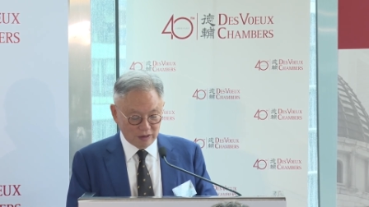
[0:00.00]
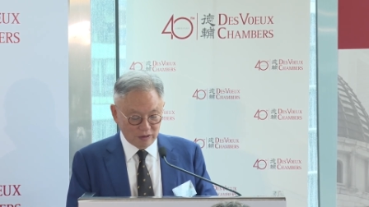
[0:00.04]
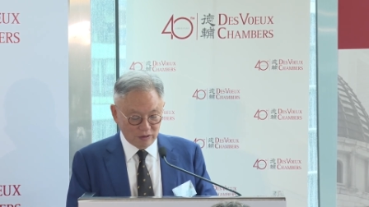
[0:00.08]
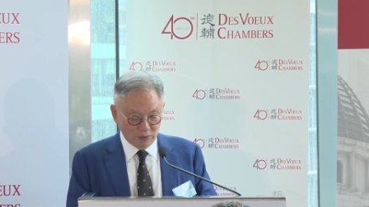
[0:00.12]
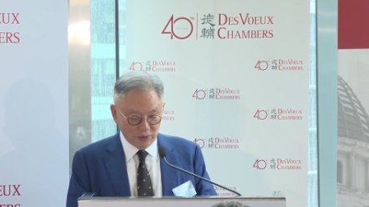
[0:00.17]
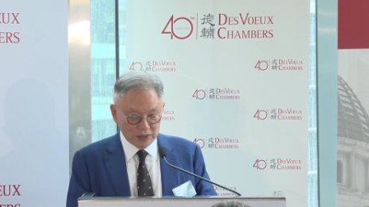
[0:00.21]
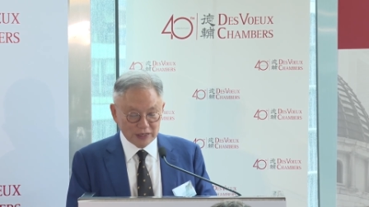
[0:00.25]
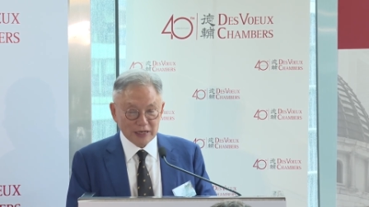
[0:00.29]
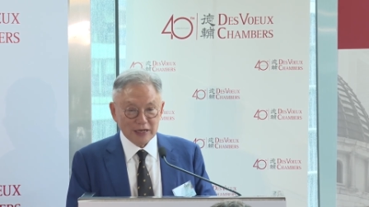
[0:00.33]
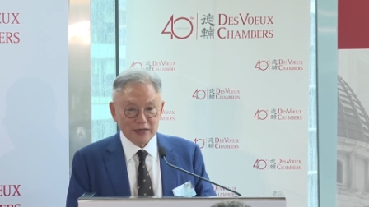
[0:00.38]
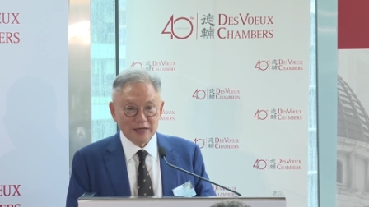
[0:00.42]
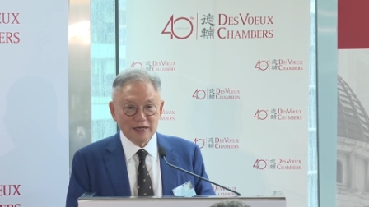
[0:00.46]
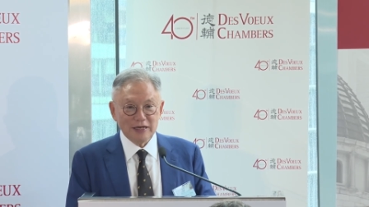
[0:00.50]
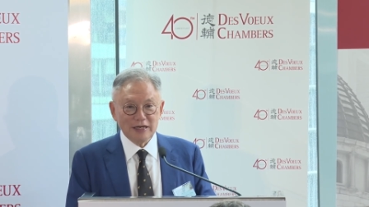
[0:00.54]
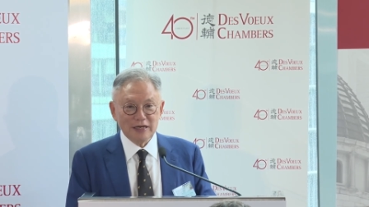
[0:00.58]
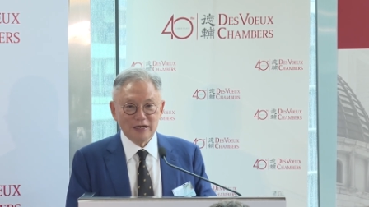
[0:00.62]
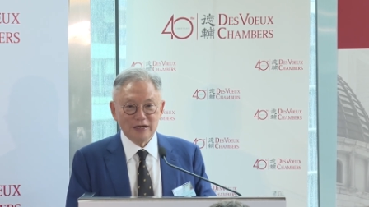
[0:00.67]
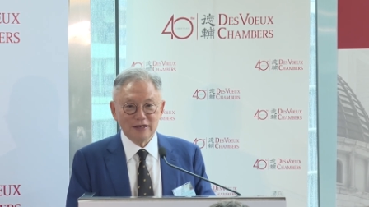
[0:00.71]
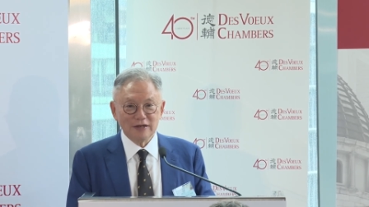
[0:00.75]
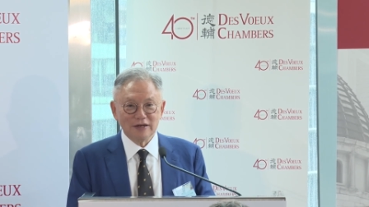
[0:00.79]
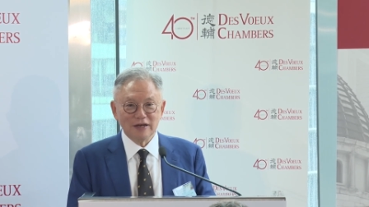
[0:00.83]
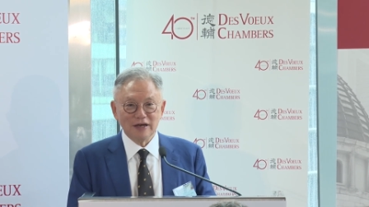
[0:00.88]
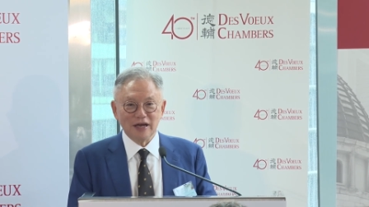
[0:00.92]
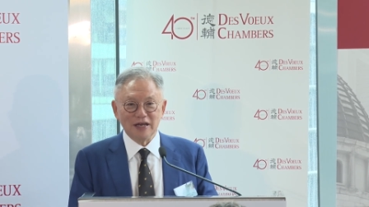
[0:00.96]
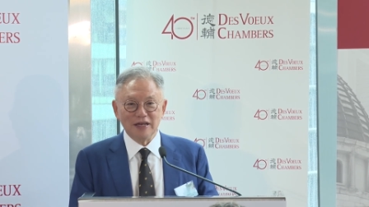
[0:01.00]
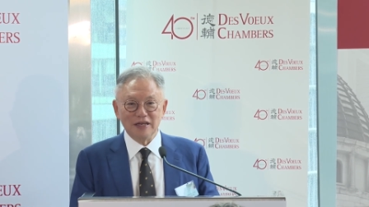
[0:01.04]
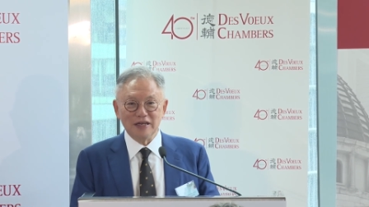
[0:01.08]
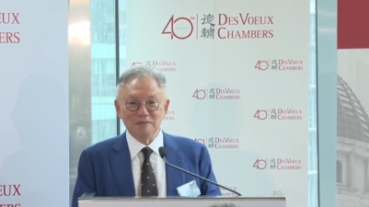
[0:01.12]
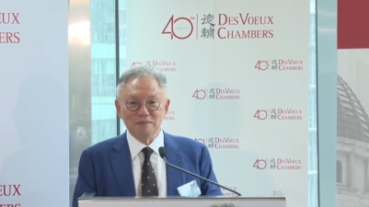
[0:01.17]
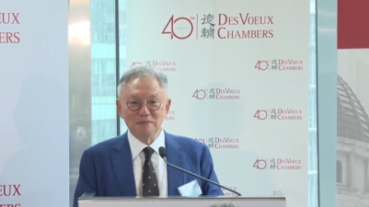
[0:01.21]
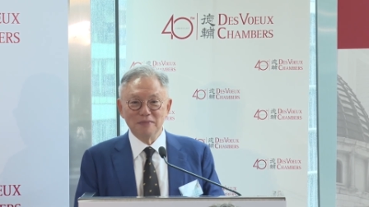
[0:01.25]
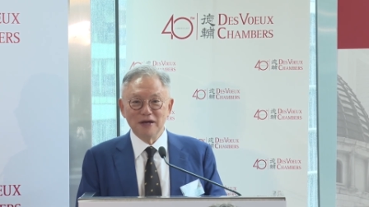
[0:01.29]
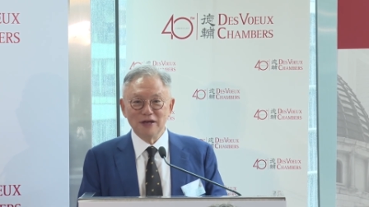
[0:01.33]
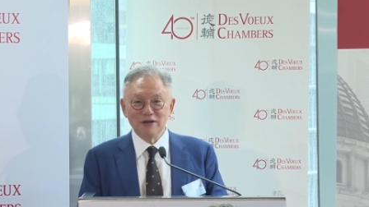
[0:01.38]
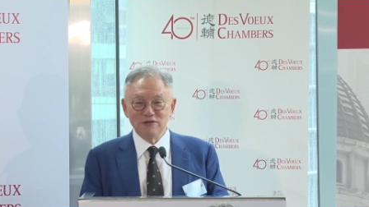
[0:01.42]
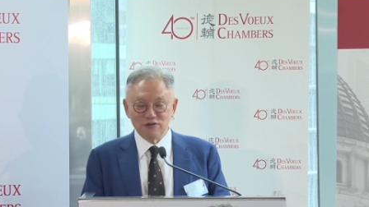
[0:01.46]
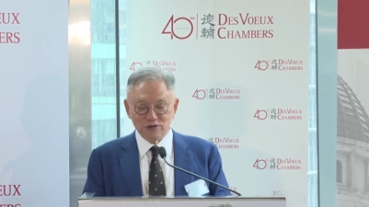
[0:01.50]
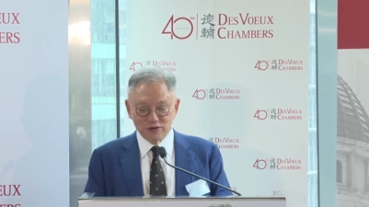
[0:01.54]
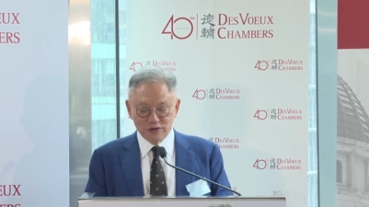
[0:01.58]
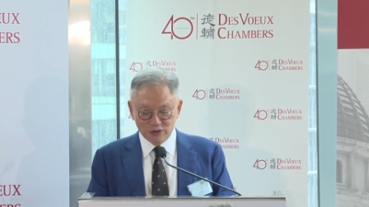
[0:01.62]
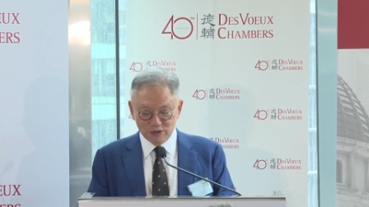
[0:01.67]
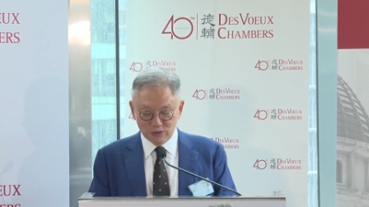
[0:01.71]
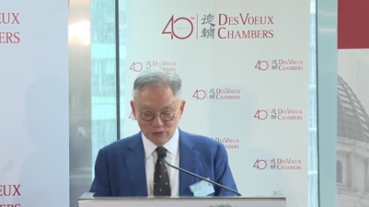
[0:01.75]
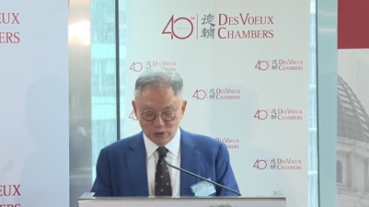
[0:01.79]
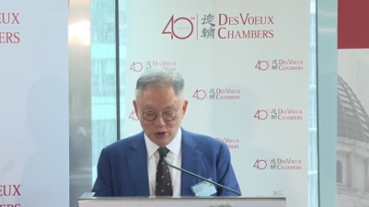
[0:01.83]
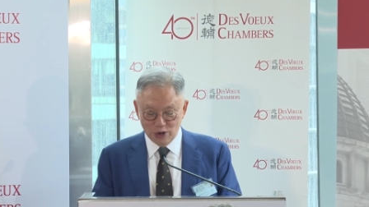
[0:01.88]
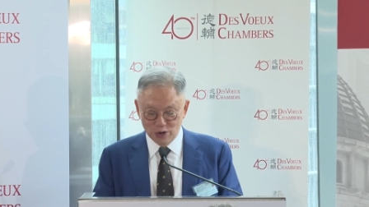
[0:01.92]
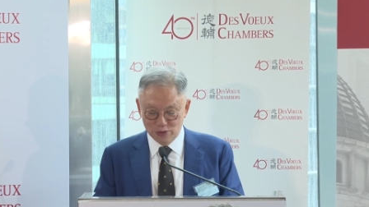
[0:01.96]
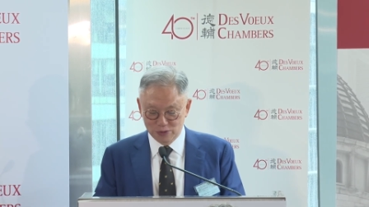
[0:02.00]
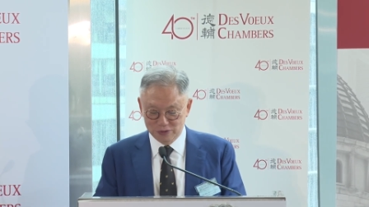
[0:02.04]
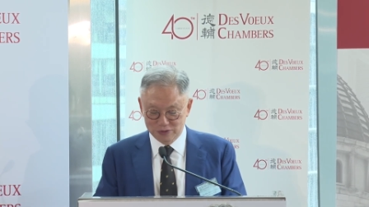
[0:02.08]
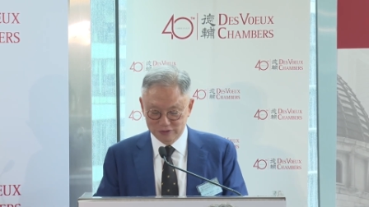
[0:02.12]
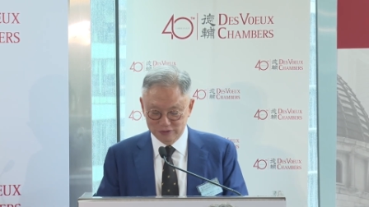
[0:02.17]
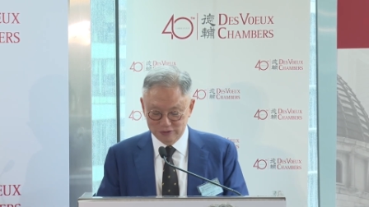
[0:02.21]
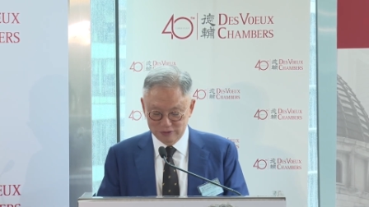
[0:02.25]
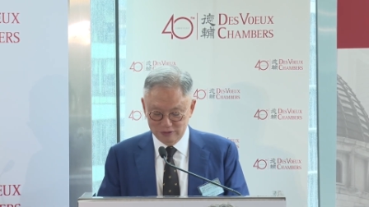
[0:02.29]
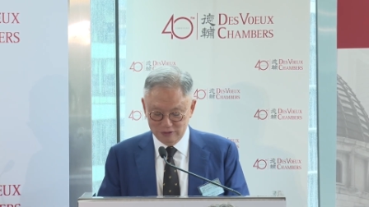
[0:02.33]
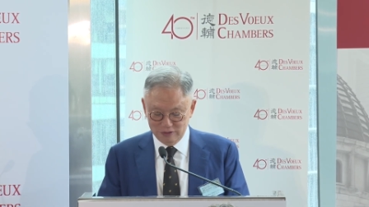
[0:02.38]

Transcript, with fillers: One can hear an emergent groan,